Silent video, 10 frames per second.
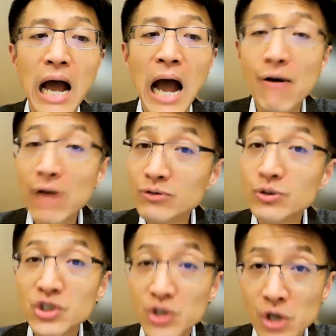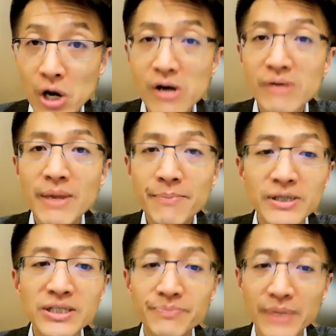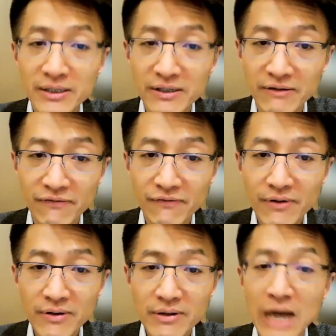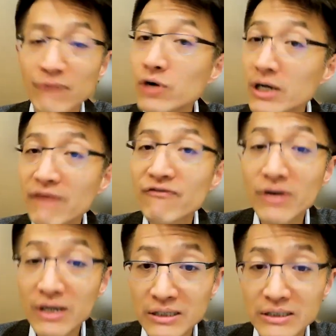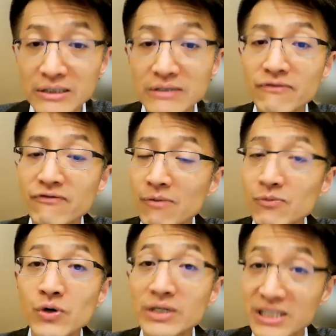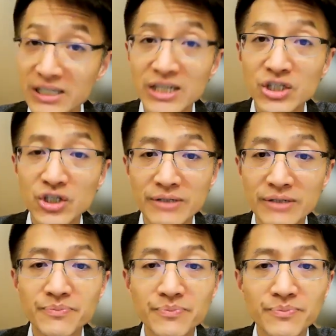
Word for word: I would like to share my perspective and would love to learn from your discussion.